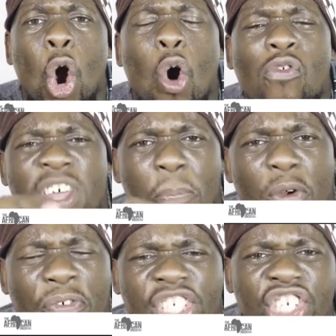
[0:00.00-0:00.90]
of the
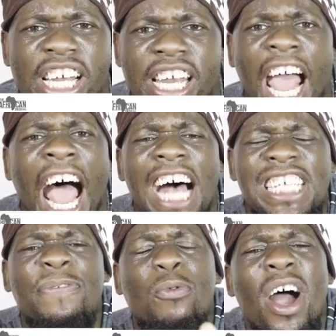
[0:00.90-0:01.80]
profession
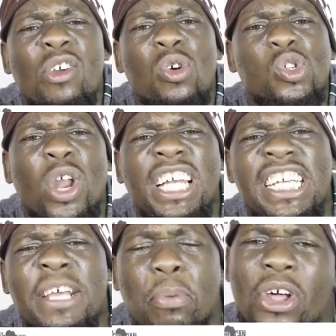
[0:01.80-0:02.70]
as if one was
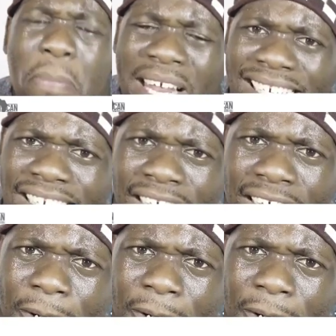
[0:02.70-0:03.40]
already in employment.